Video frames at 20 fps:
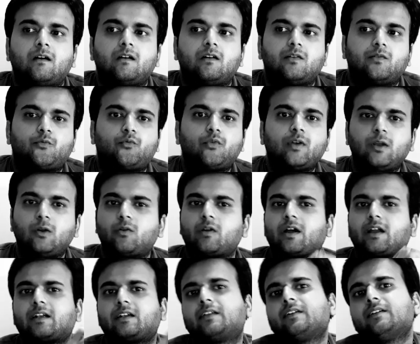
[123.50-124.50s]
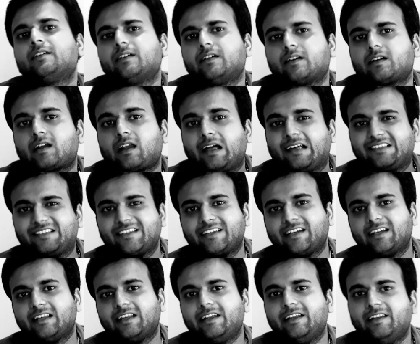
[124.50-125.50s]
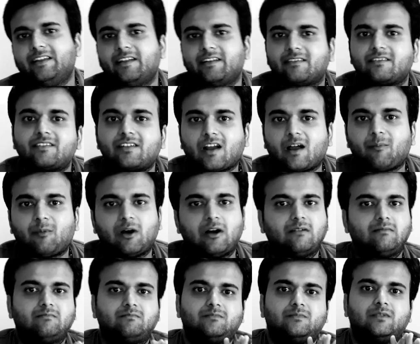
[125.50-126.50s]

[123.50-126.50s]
if we look at classical Indian drama,